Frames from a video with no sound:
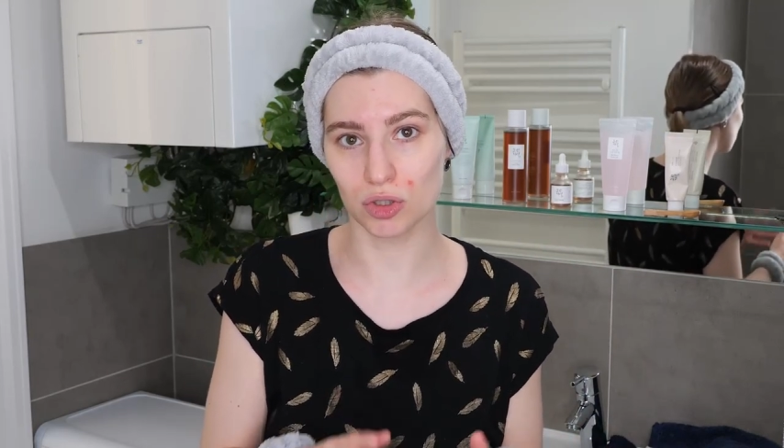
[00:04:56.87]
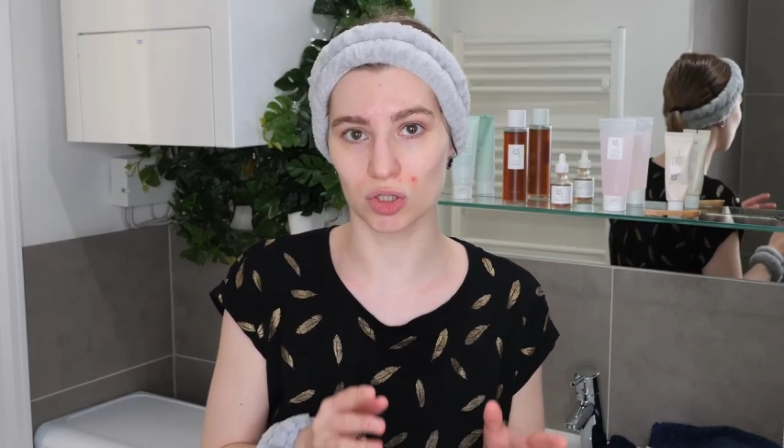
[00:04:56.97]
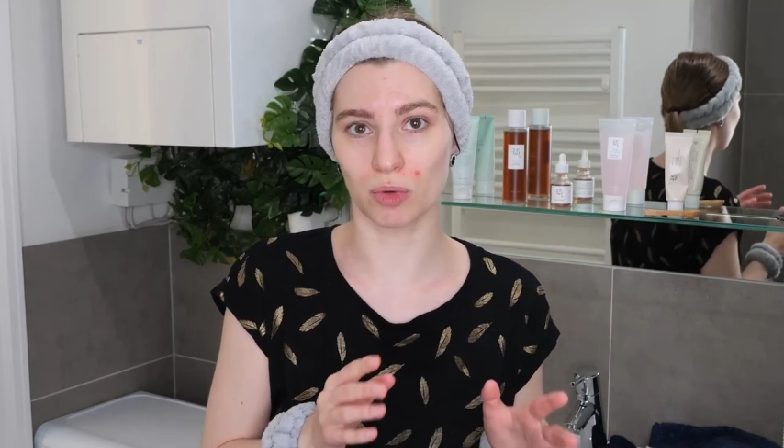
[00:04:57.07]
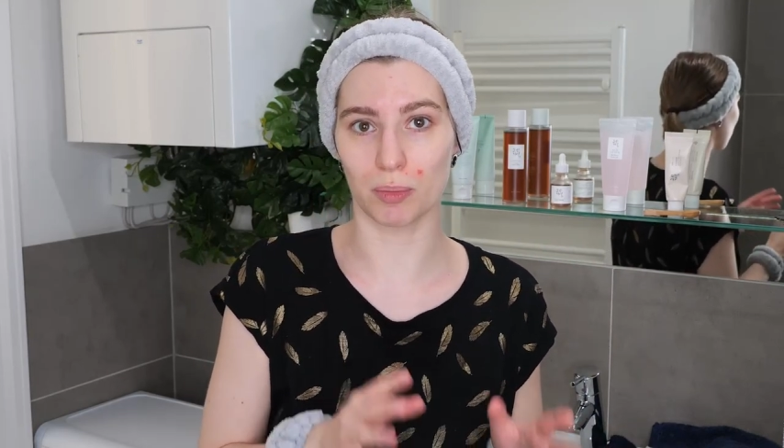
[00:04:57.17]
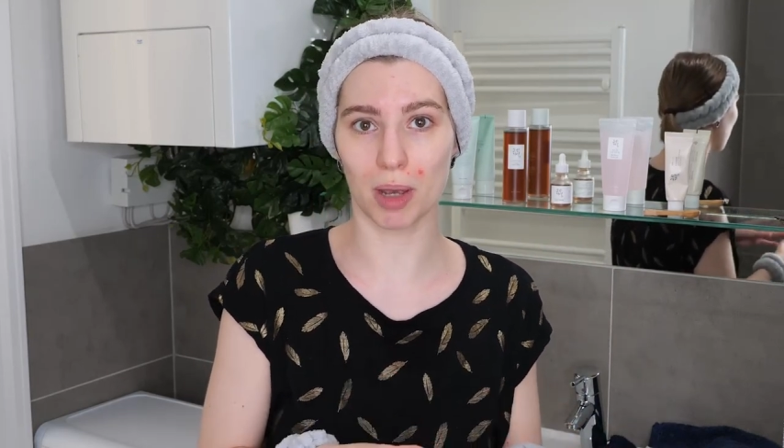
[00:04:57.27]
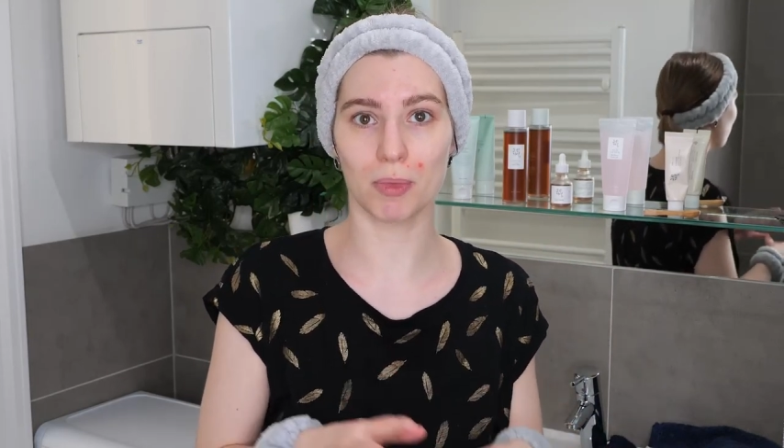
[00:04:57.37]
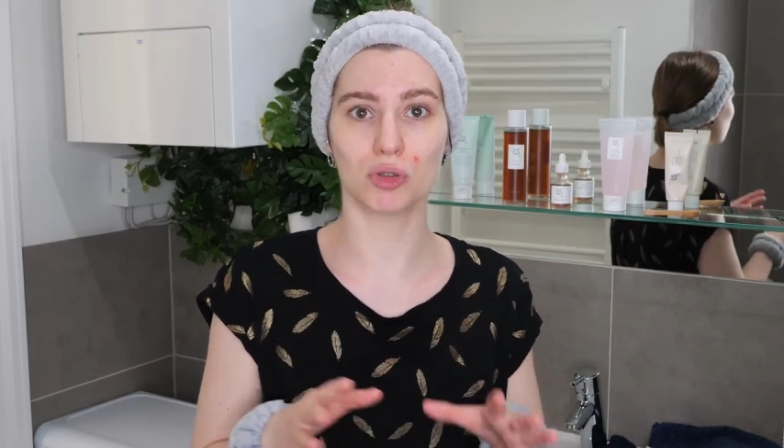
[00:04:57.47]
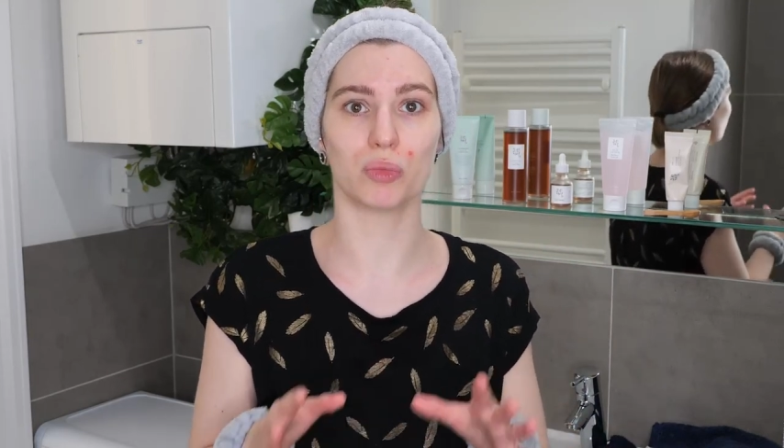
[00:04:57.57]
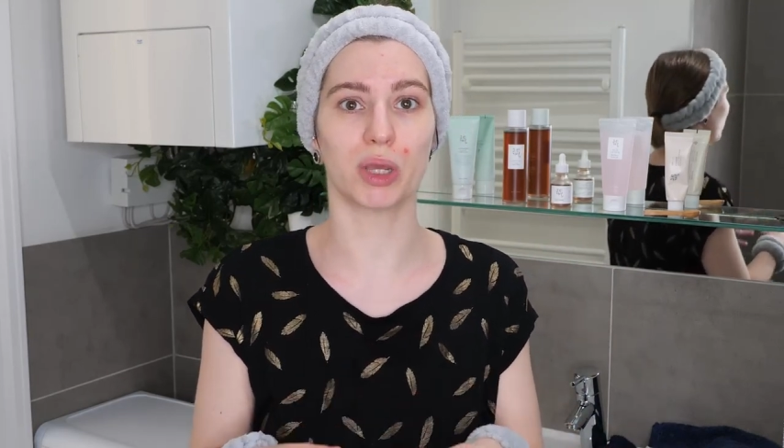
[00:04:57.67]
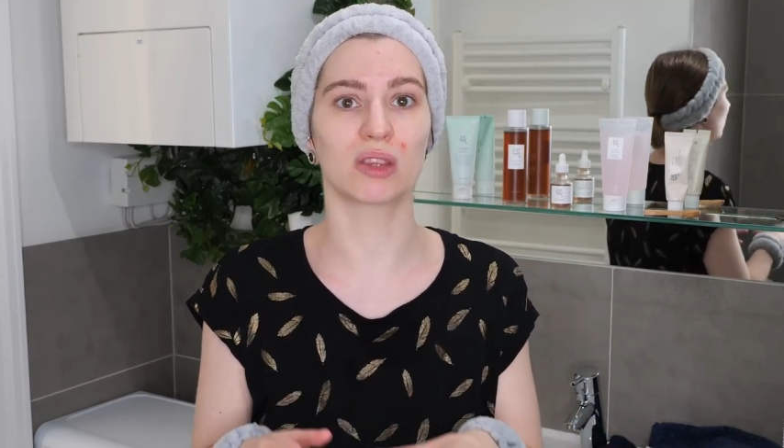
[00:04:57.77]
Just remember
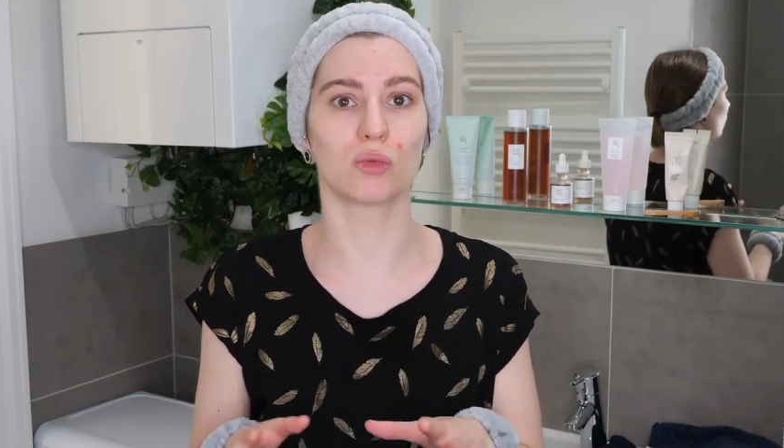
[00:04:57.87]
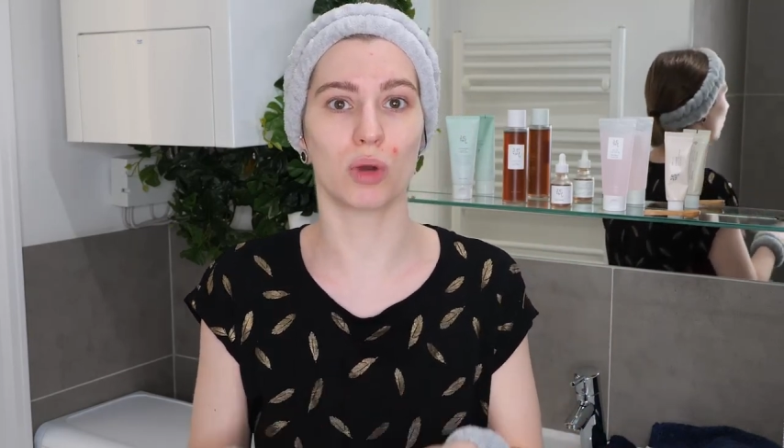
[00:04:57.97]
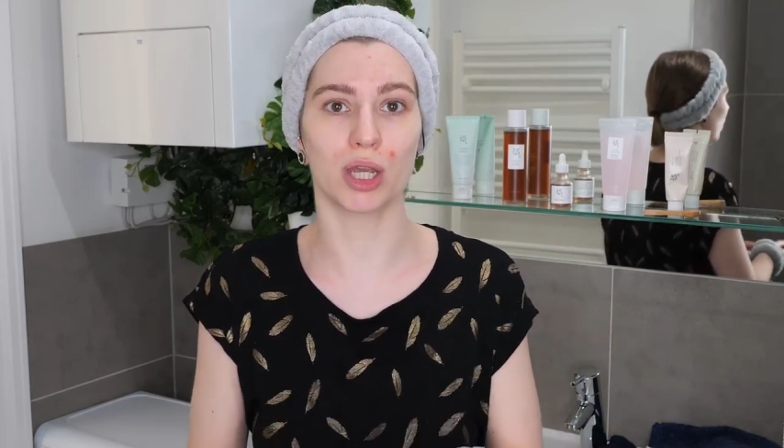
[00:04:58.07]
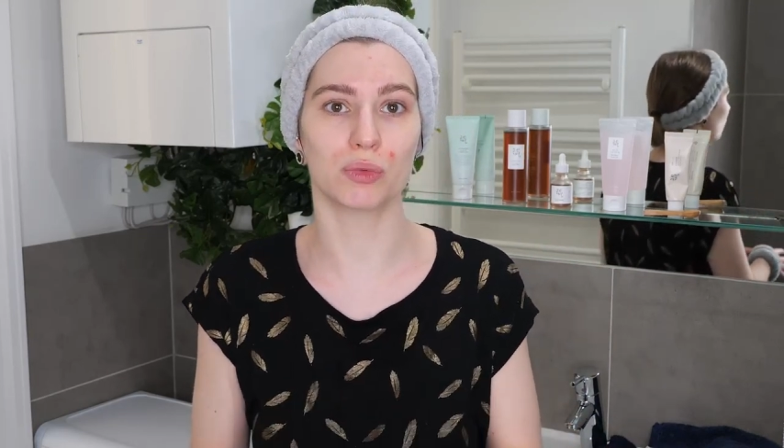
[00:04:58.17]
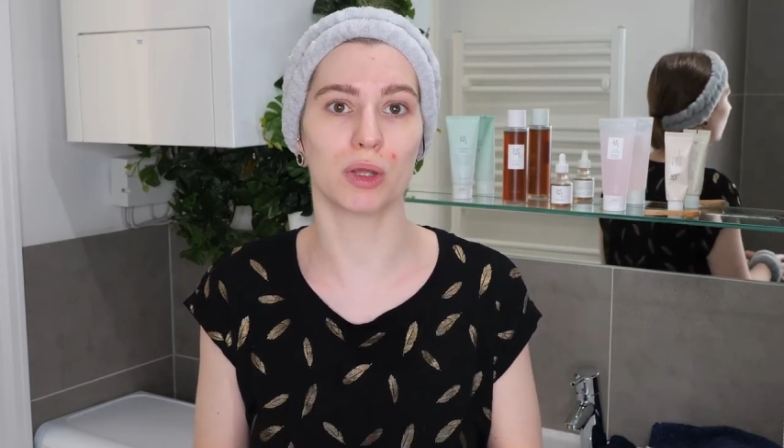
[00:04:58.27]
to pick the right